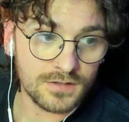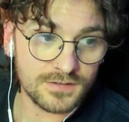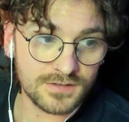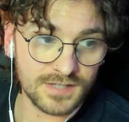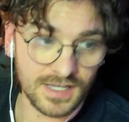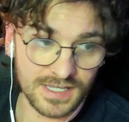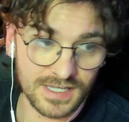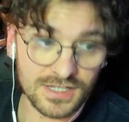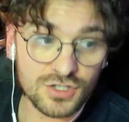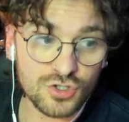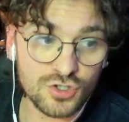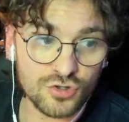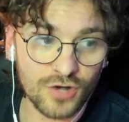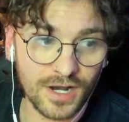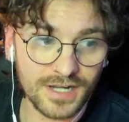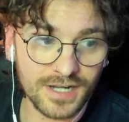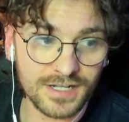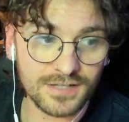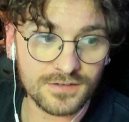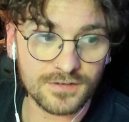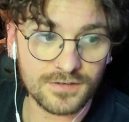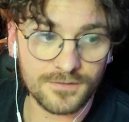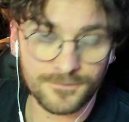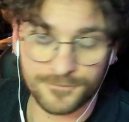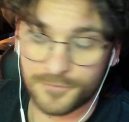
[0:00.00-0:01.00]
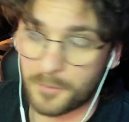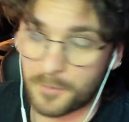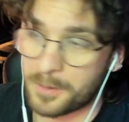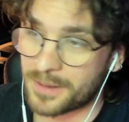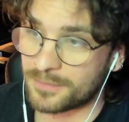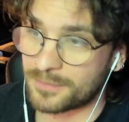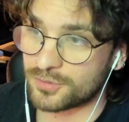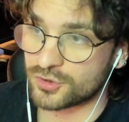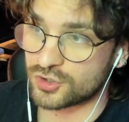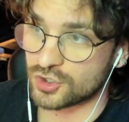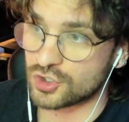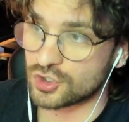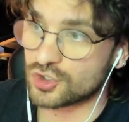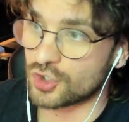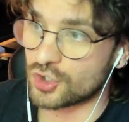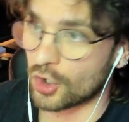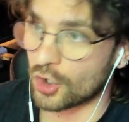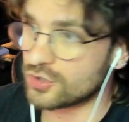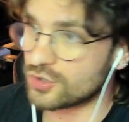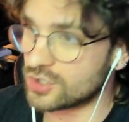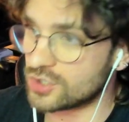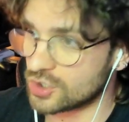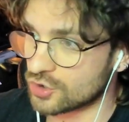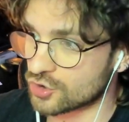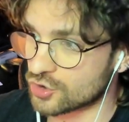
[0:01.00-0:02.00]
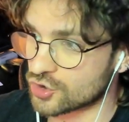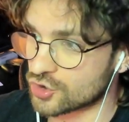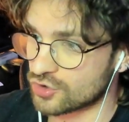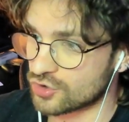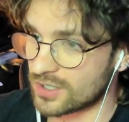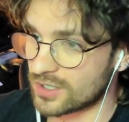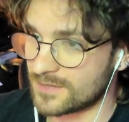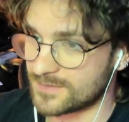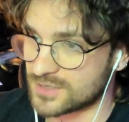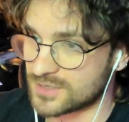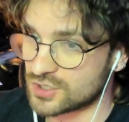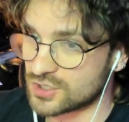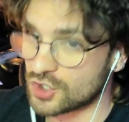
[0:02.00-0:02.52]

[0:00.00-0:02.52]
to integrate it for people to go to your streams.